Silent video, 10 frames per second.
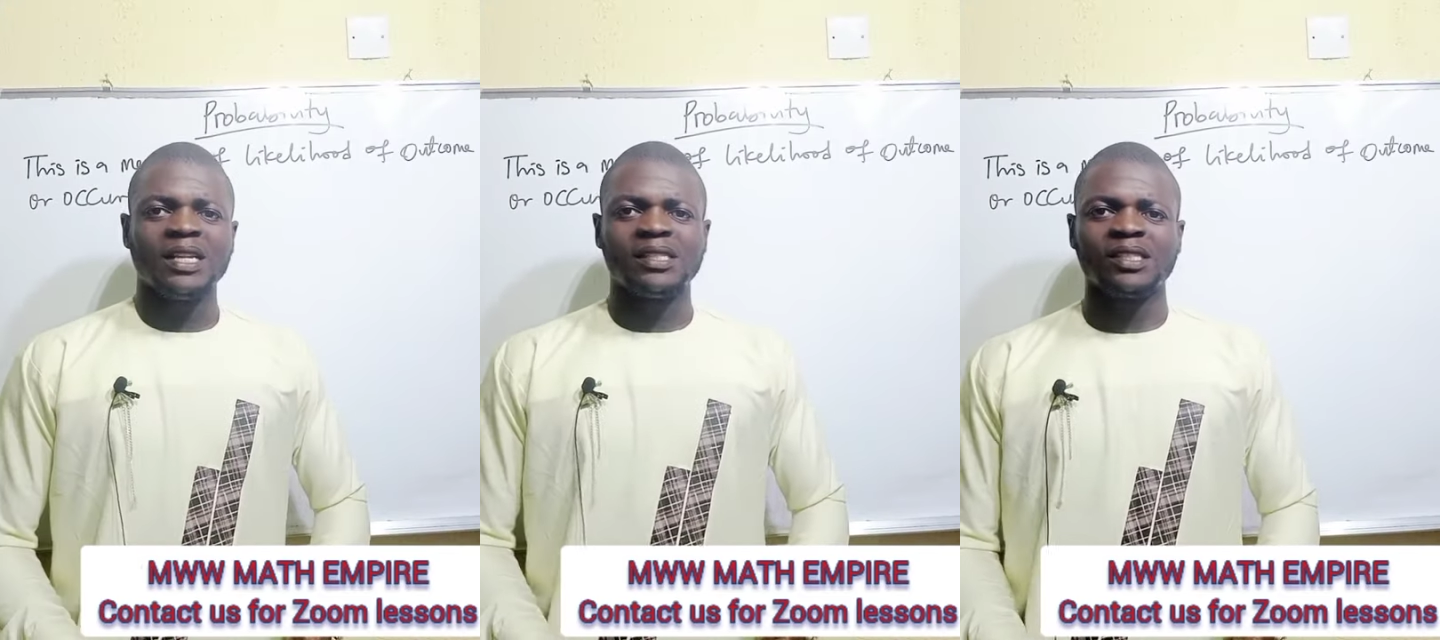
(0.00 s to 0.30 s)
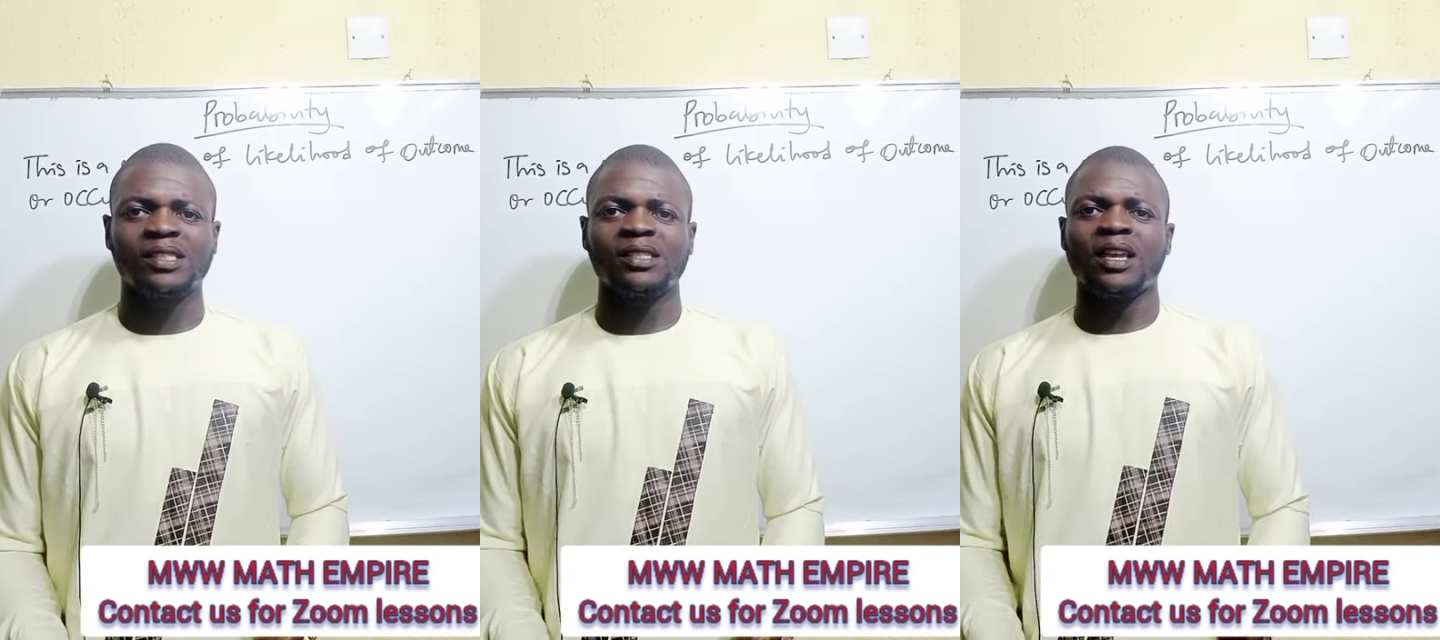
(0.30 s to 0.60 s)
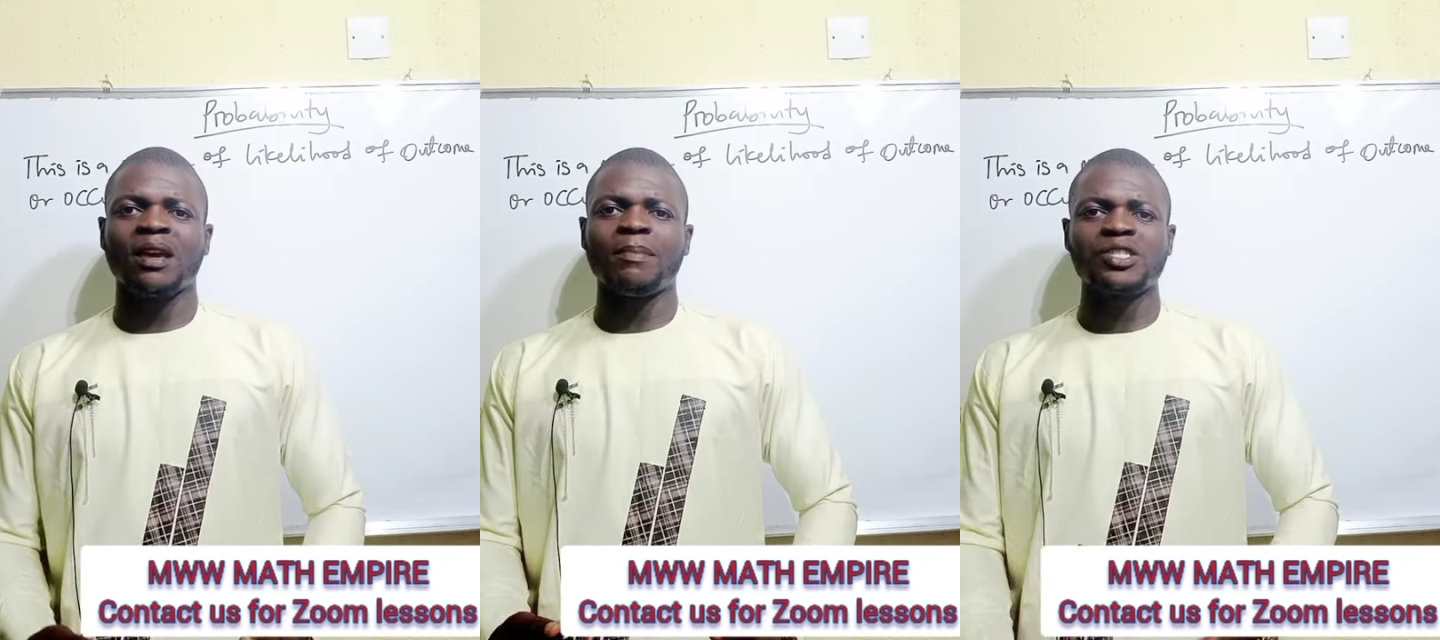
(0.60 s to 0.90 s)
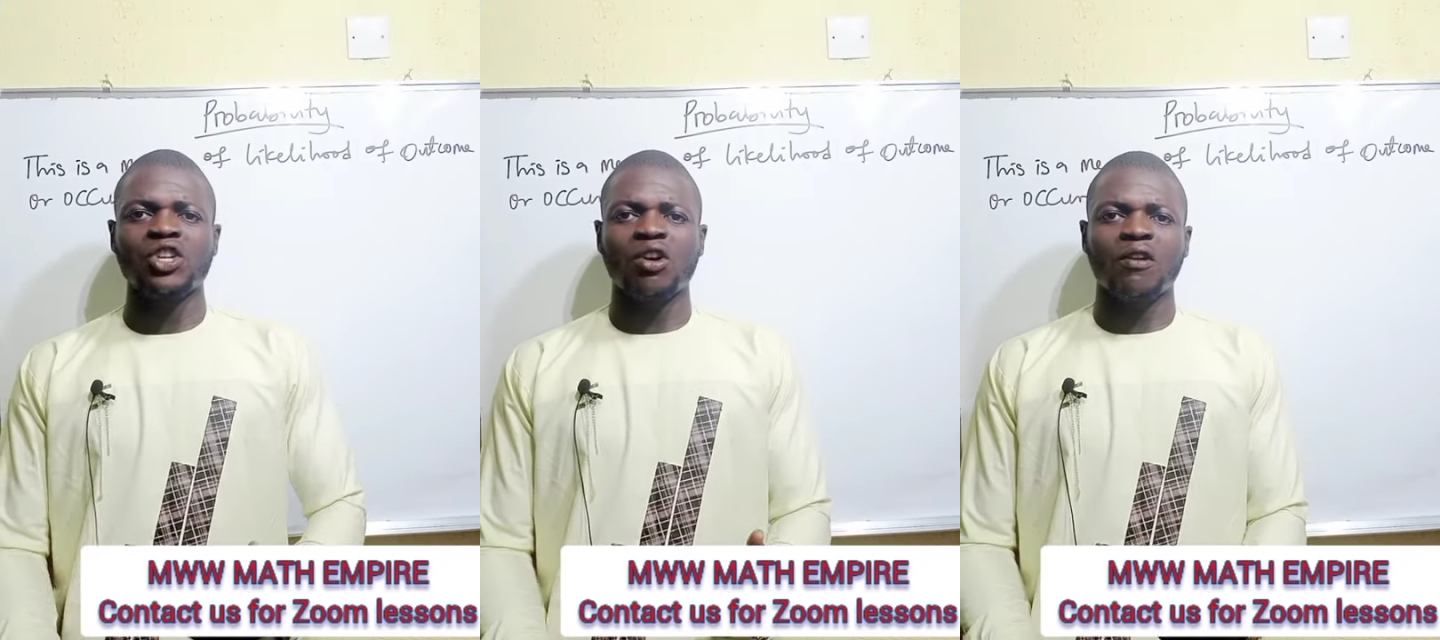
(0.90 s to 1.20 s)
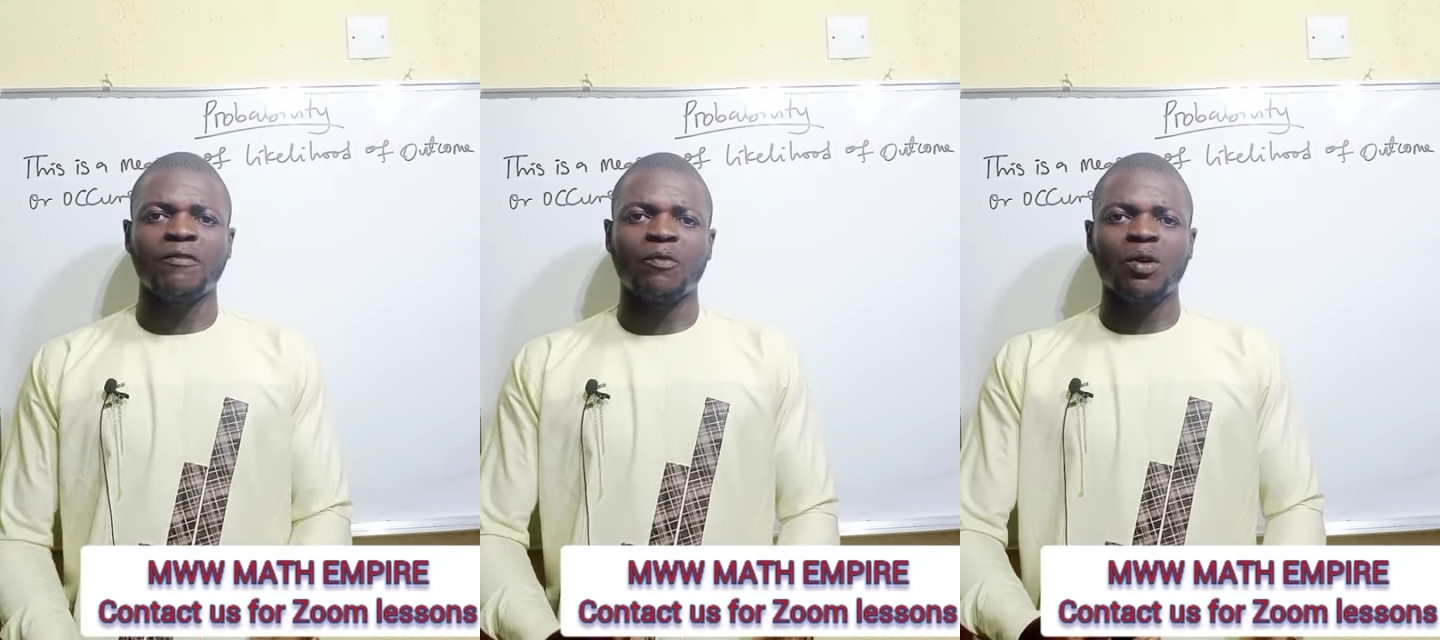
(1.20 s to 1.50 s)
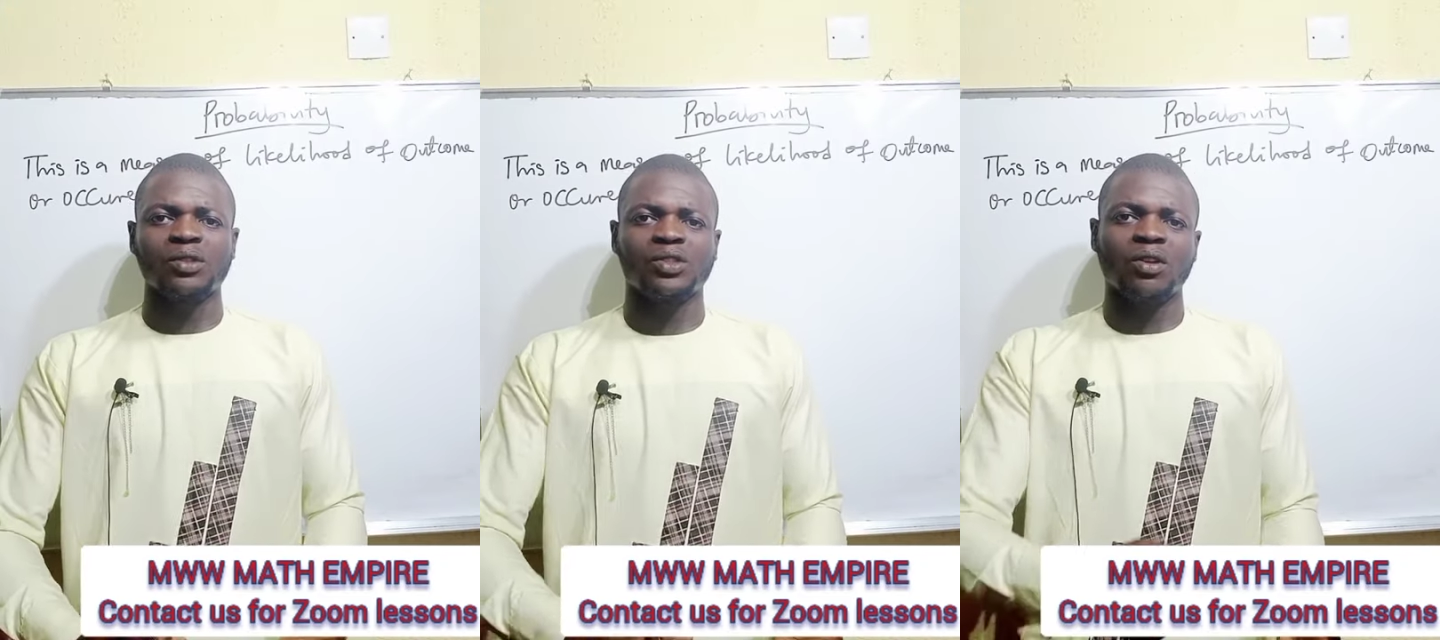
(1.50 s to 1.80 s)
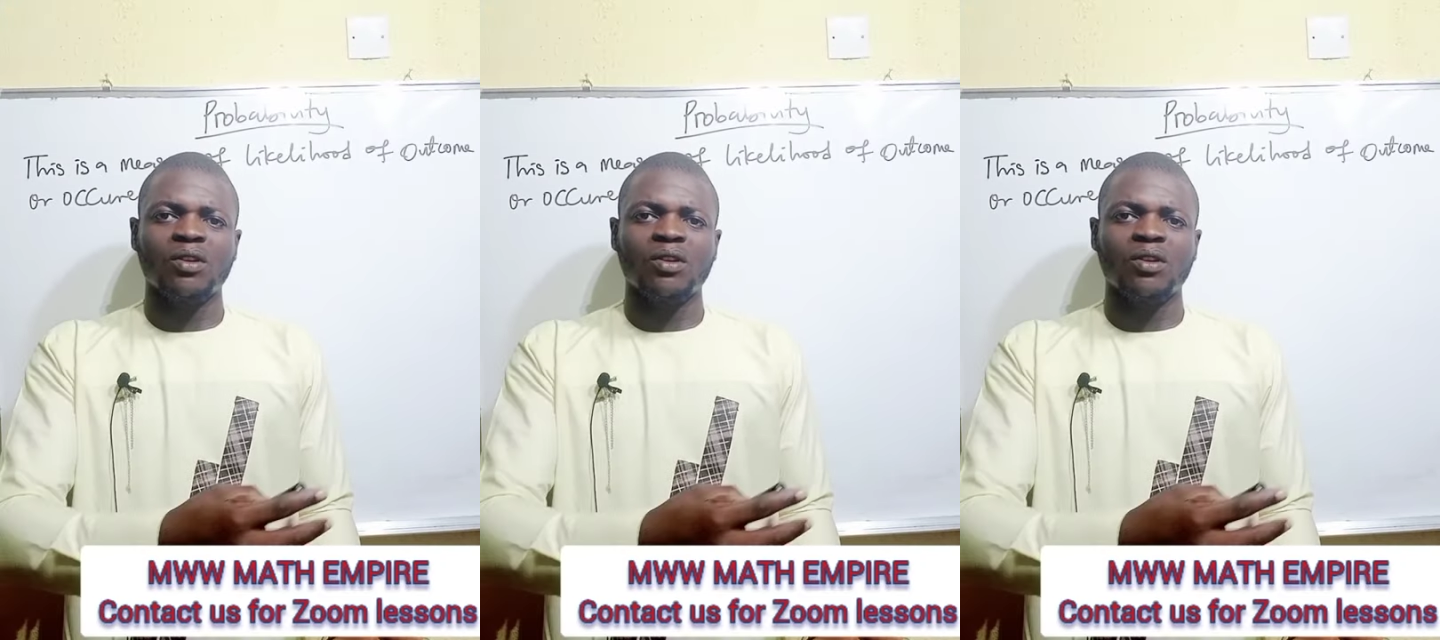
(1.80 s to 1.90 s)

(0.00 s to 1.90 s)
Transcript: It is a measure of what?